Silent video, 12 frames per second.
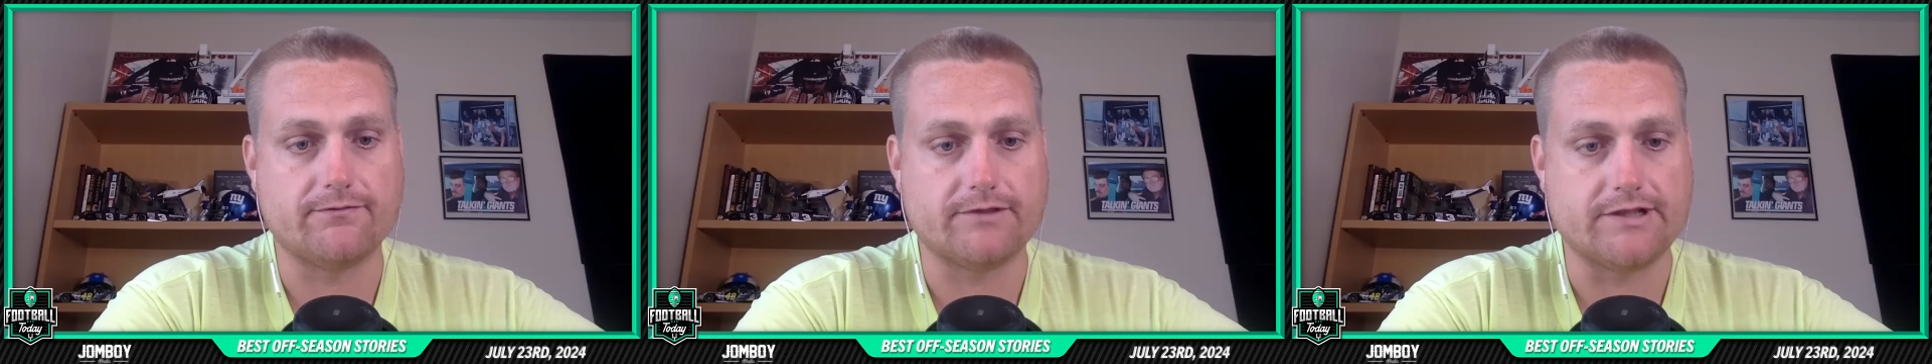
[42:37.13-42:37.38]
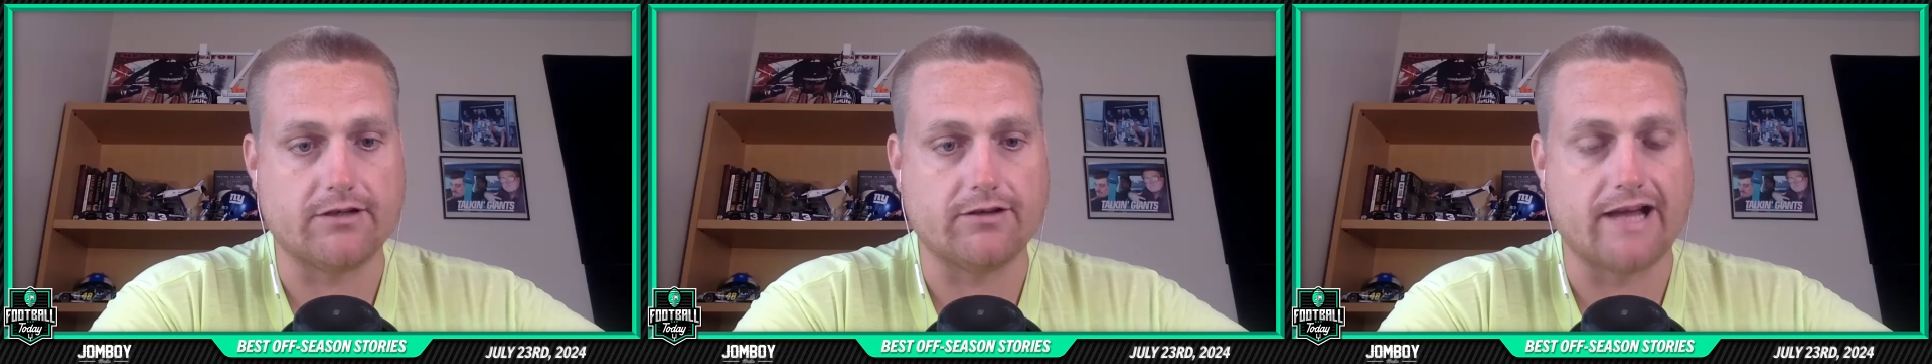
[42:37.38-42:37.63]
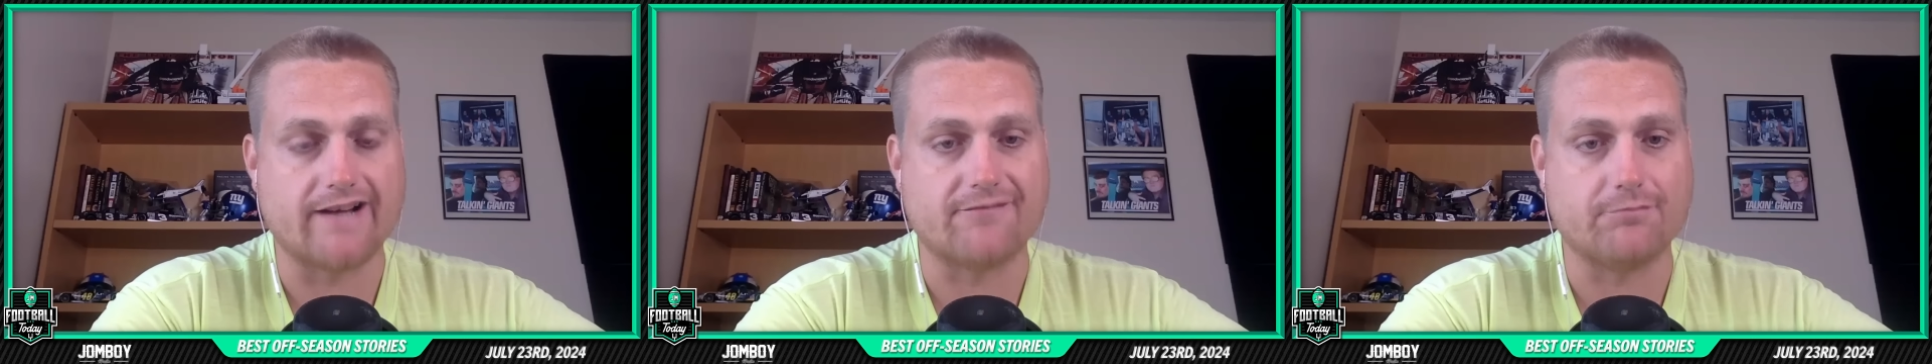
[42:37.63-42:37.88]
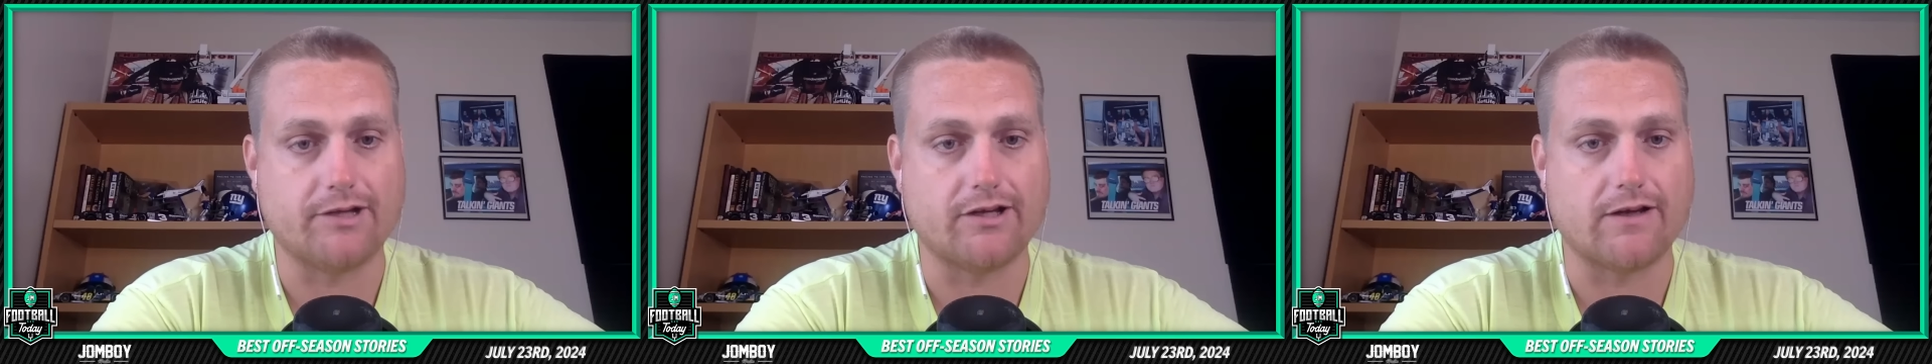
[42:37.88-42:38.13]
You know, lack
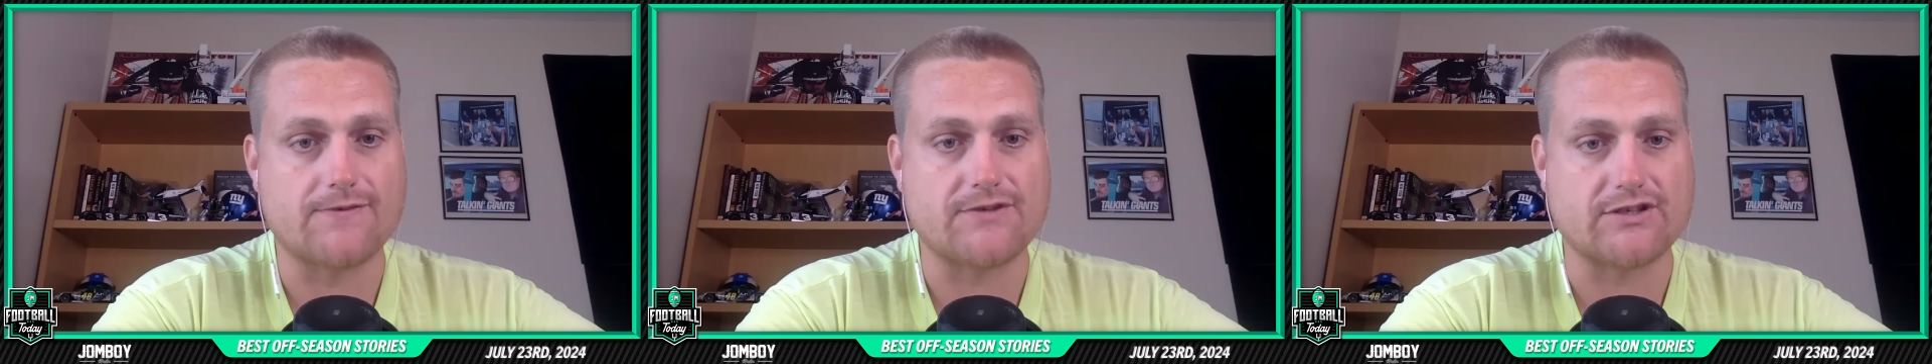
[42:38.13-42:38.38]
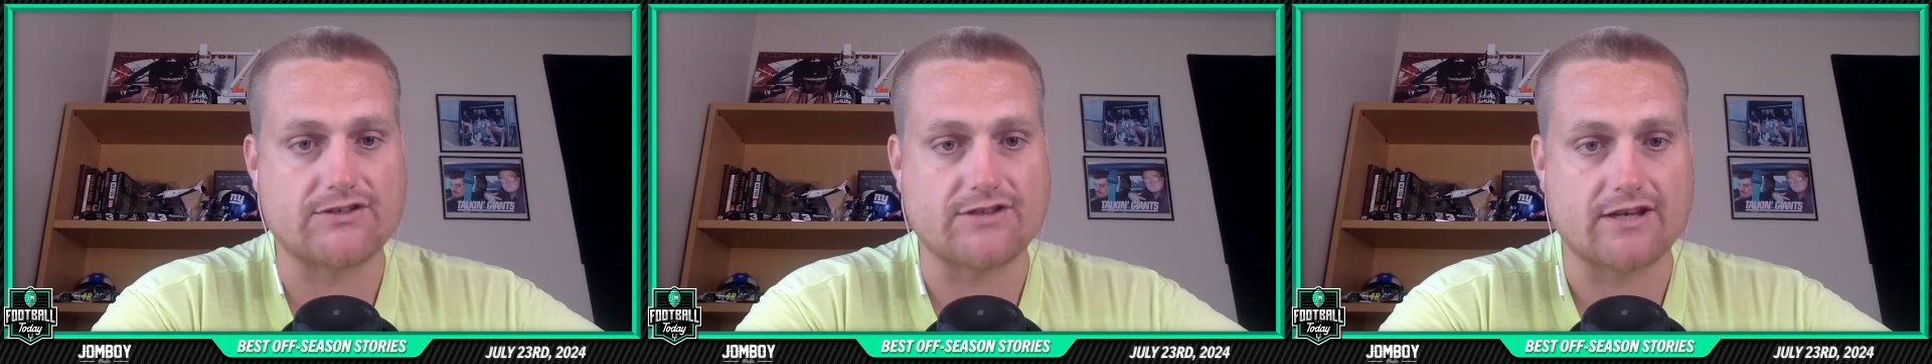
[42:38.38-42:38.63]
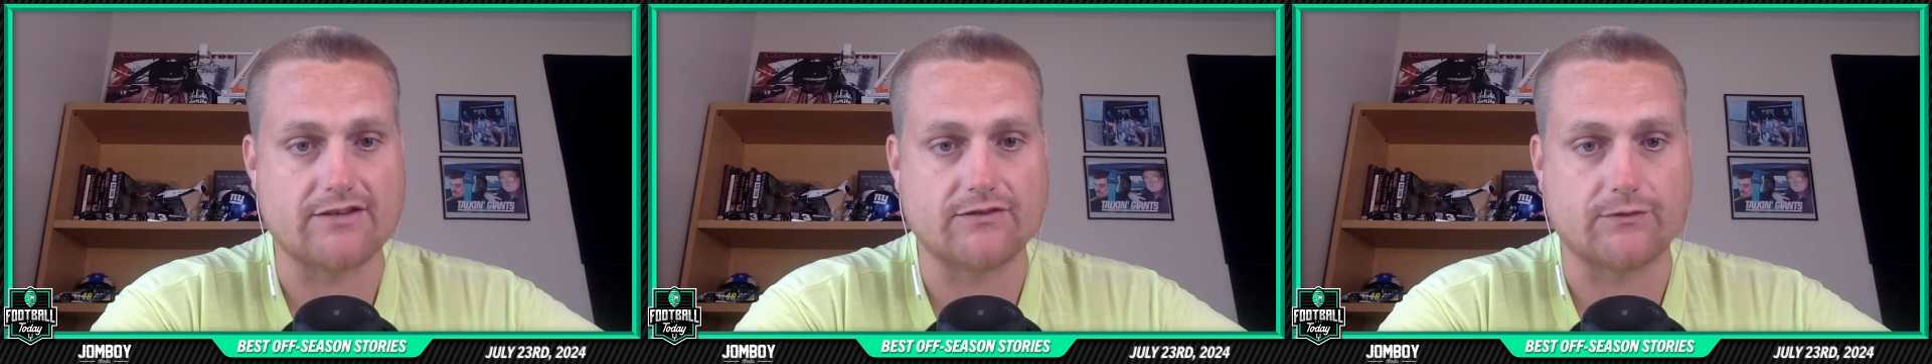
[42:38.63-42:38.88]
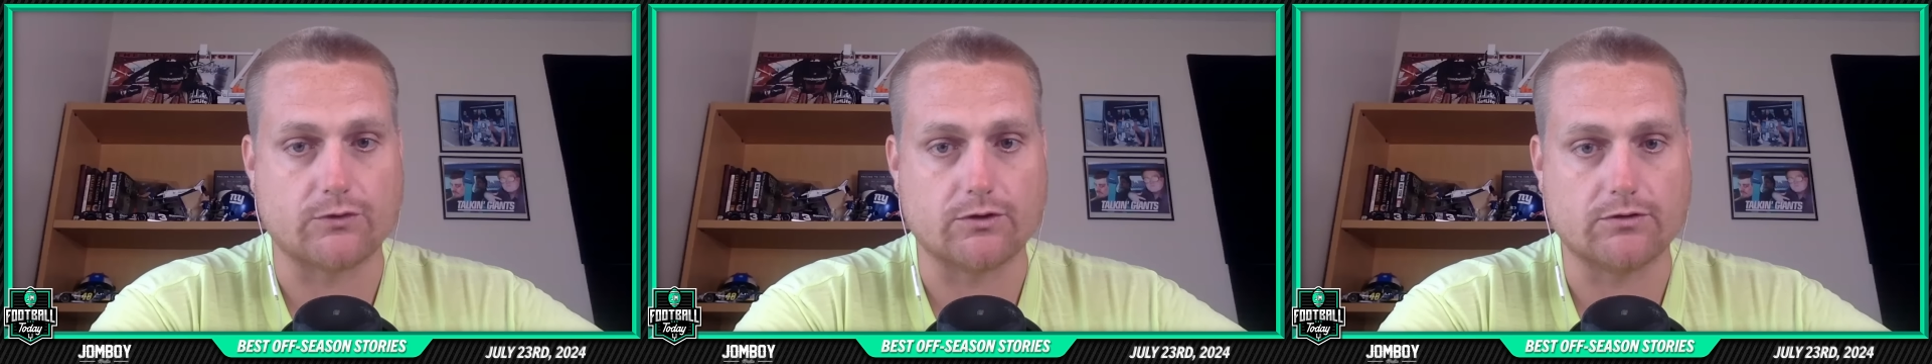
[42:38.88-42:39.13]
of playoff success
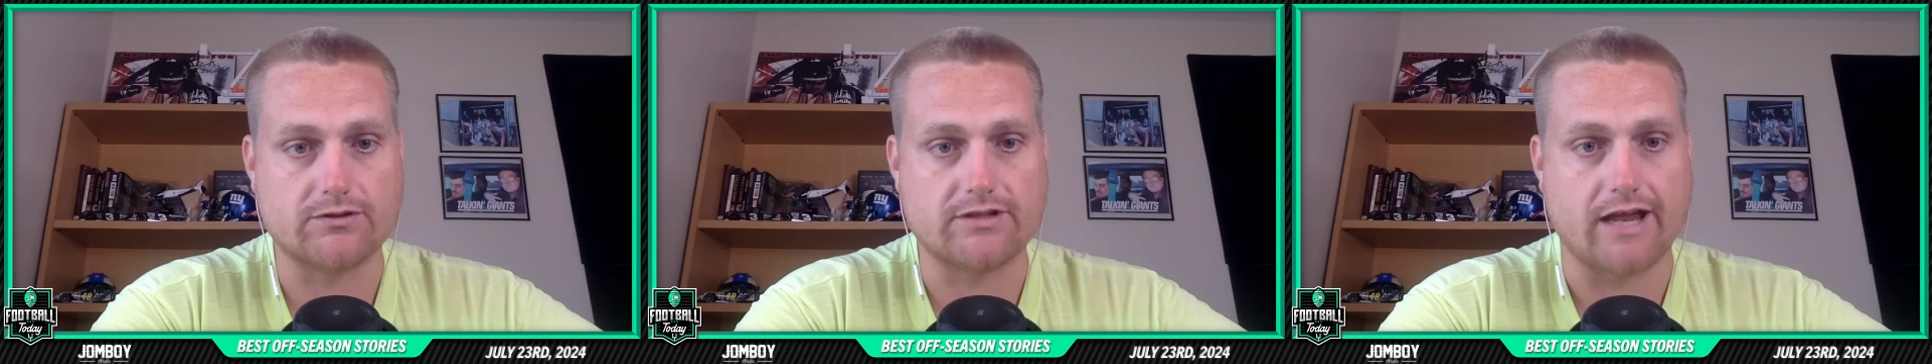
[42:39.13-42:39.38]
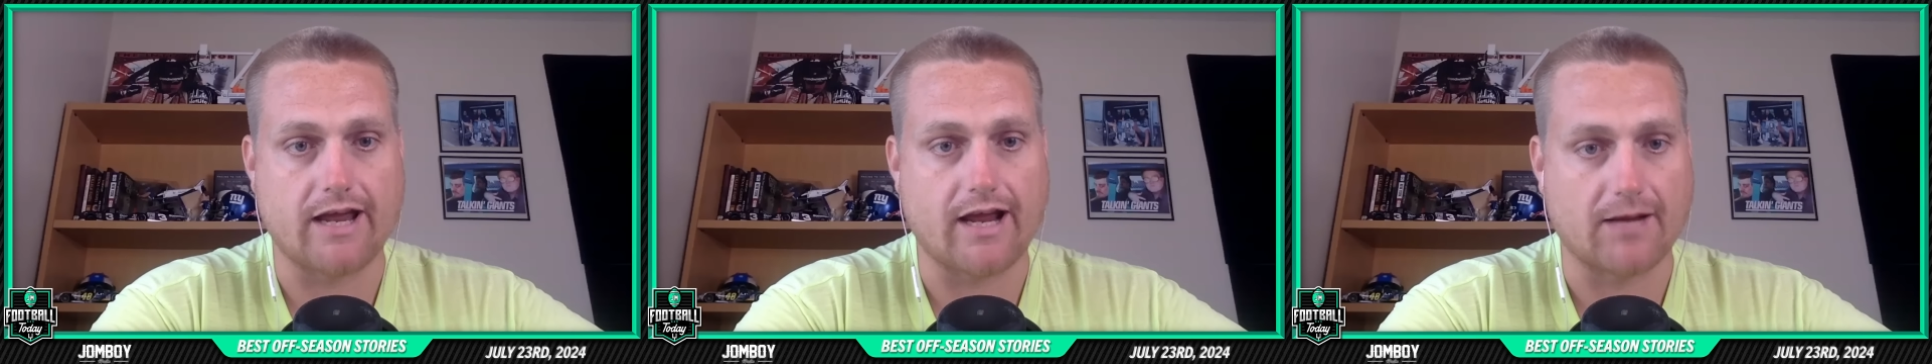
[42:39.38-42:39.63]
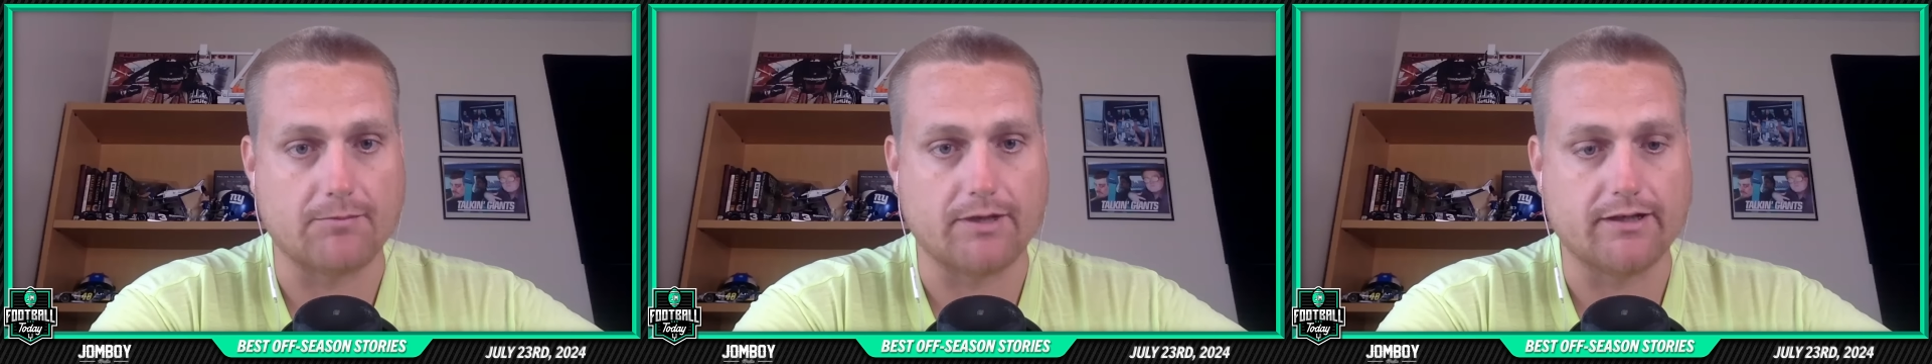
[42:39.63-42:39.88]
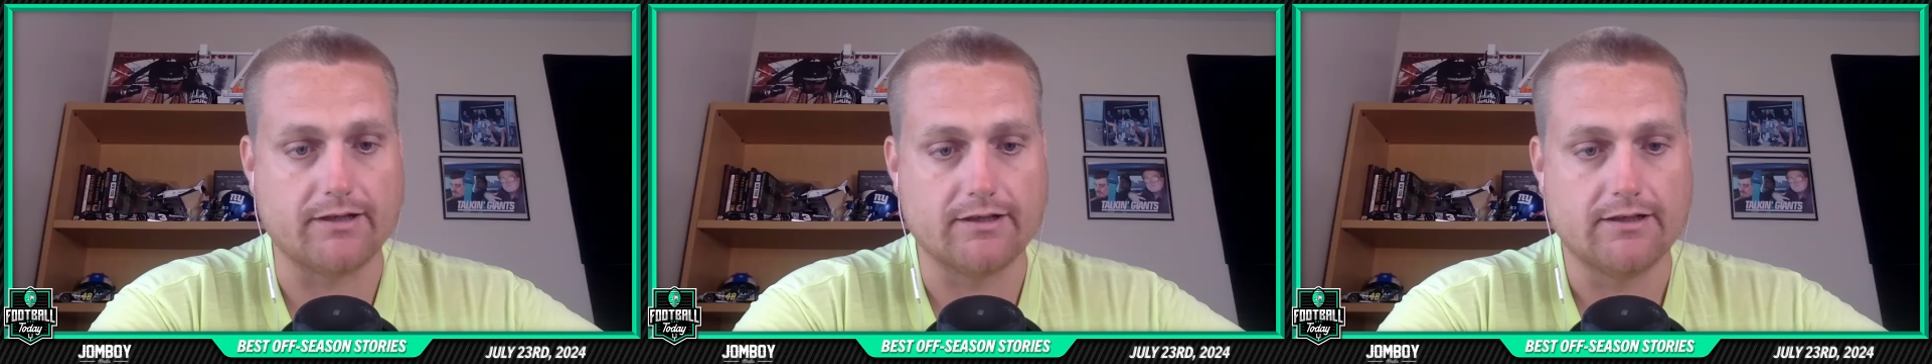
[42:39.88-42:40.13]
for Dak,
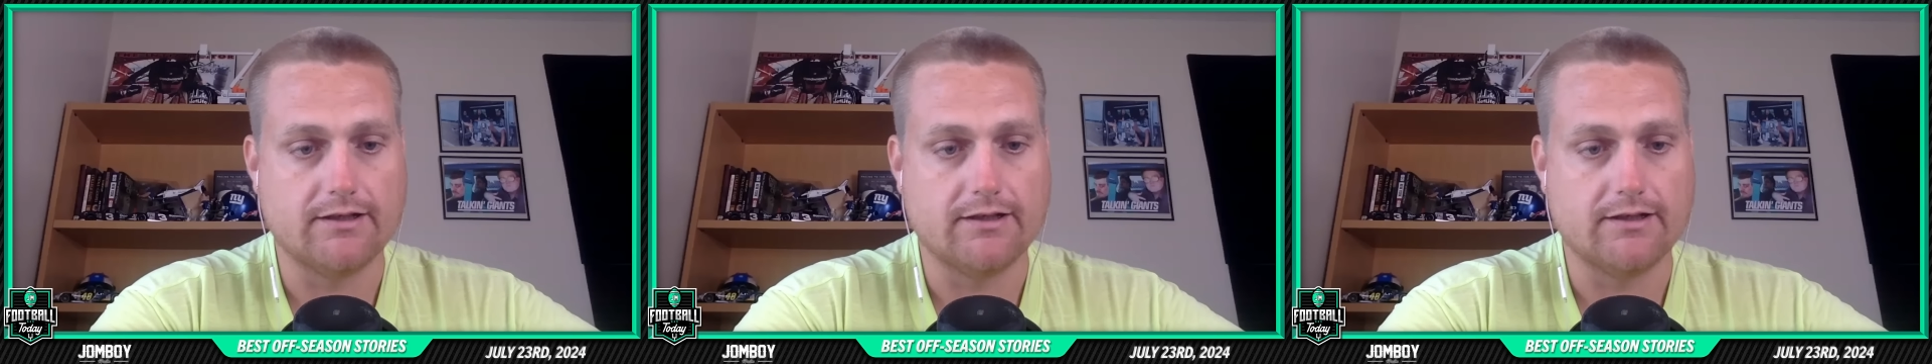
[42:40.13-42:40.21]
but